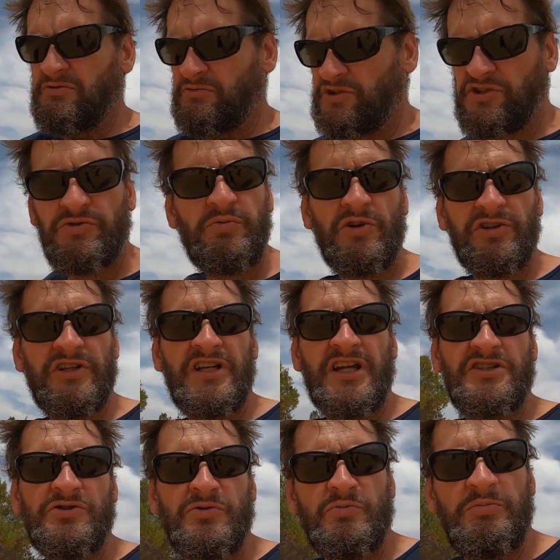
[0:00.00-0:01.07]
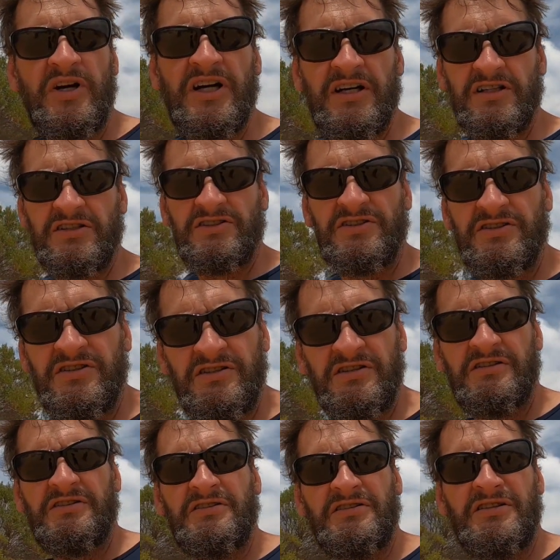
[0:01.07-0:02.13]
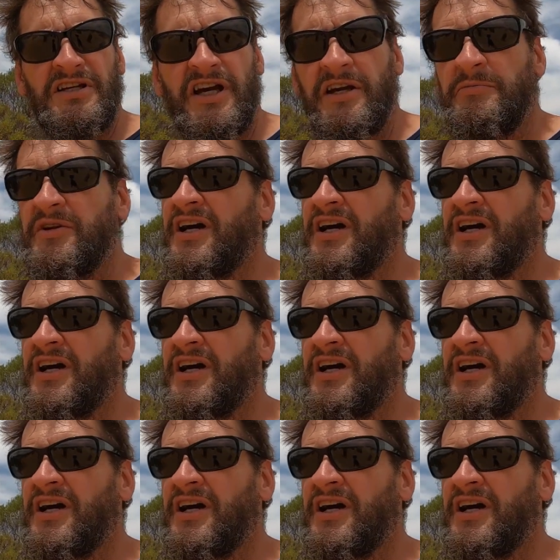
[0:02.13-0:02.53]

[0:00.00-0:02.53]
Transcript: which is what the national park's named